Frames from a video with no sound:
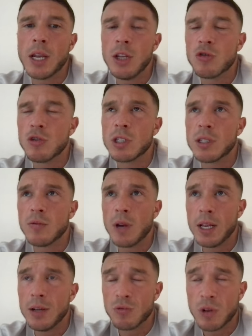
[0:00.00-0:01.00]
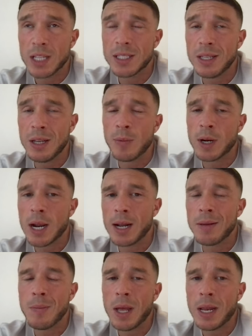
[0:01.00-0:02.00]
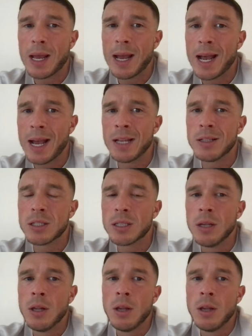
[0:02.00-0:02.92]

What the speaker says: interested in regarding Meta ads,